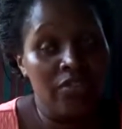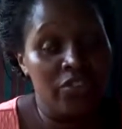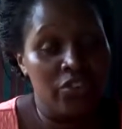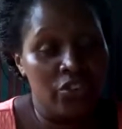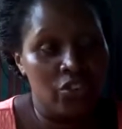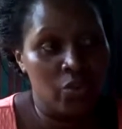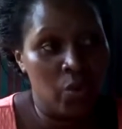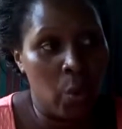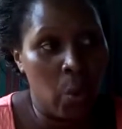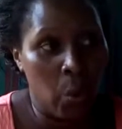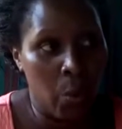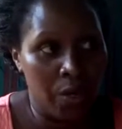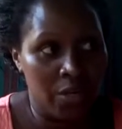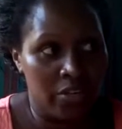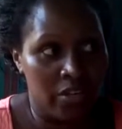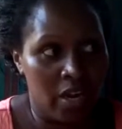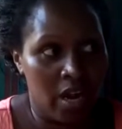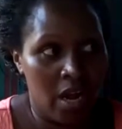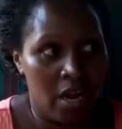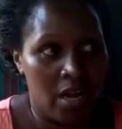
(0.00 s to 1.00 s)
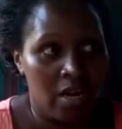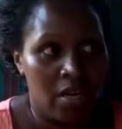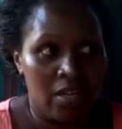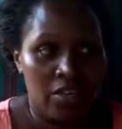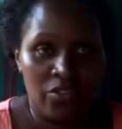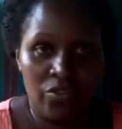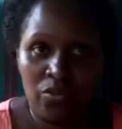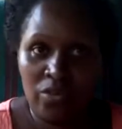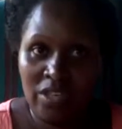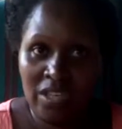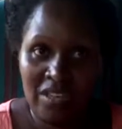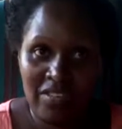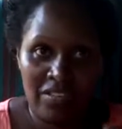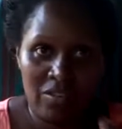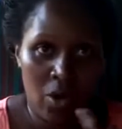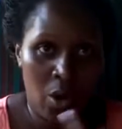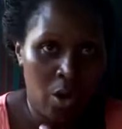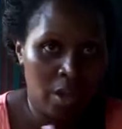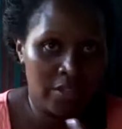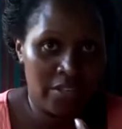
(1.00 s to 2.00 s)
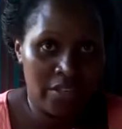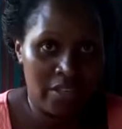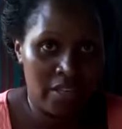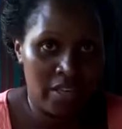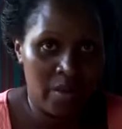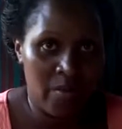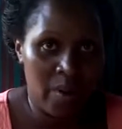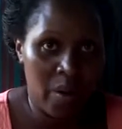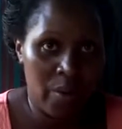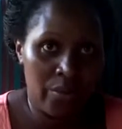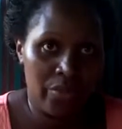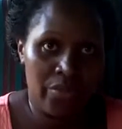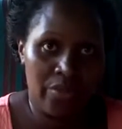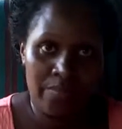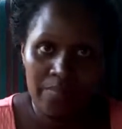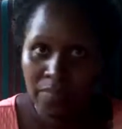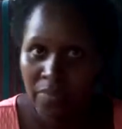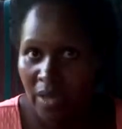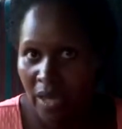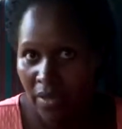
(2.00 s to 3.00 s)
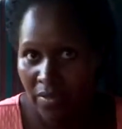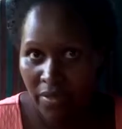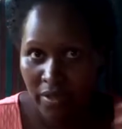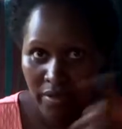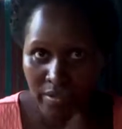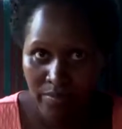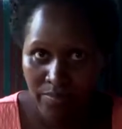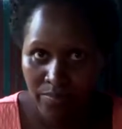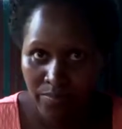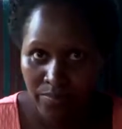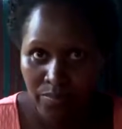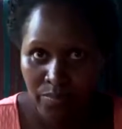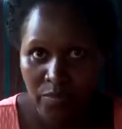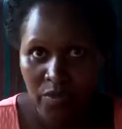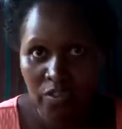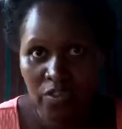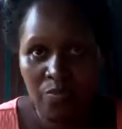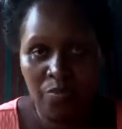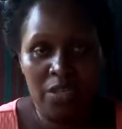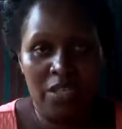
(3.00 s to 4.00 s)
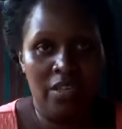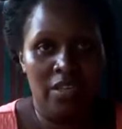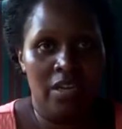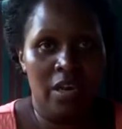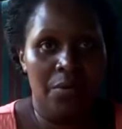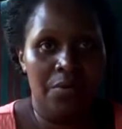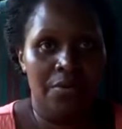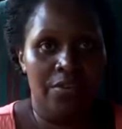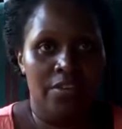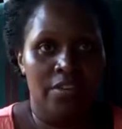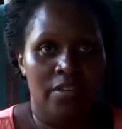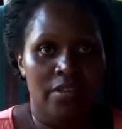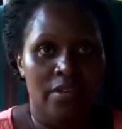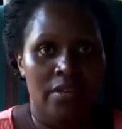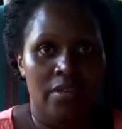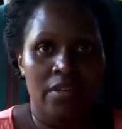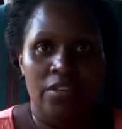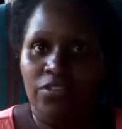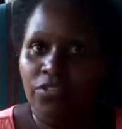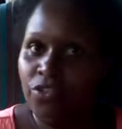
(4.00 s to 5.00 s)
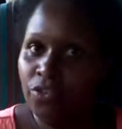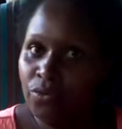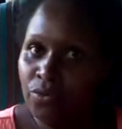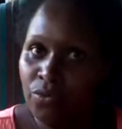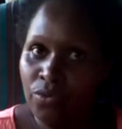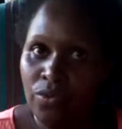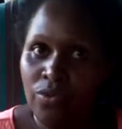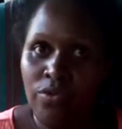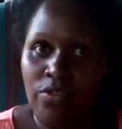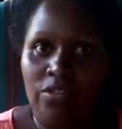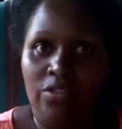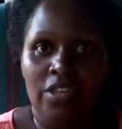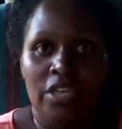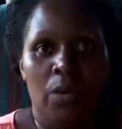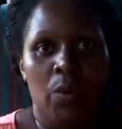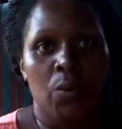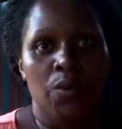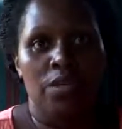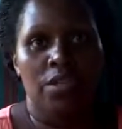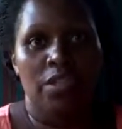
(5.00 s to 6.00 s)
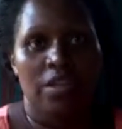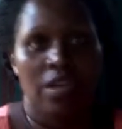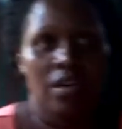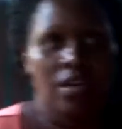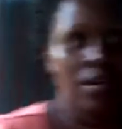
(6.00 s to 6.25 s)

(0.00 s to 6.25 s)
she took water, she would just hold it in the mouth and then spit it out. She could not take water.